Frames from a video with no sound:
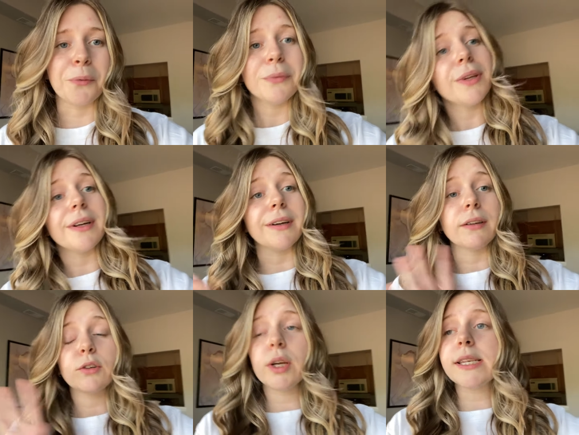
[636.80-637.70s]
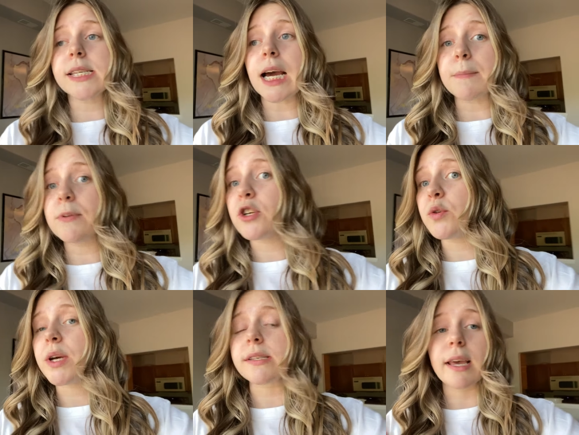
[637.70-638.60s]
need a crazy
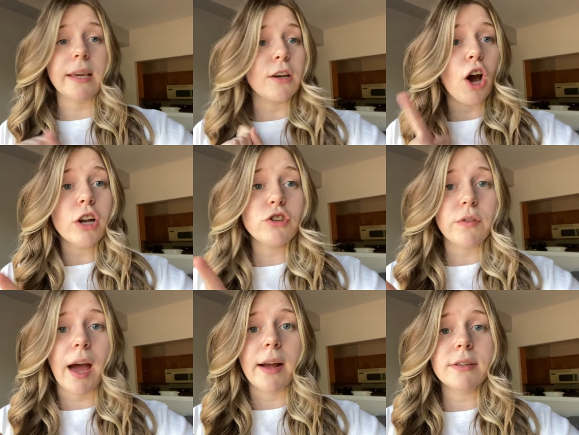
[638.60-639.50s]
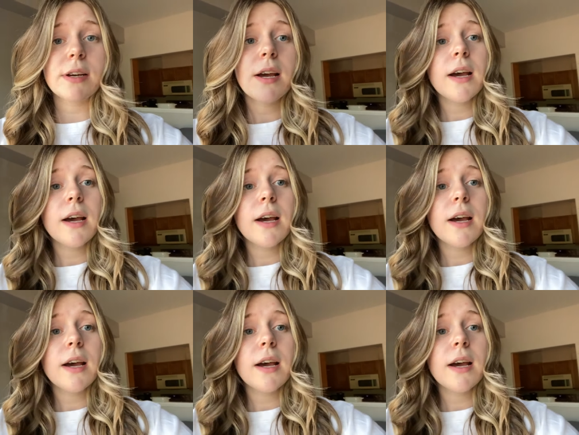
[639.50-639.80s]
updo because I cannot do that.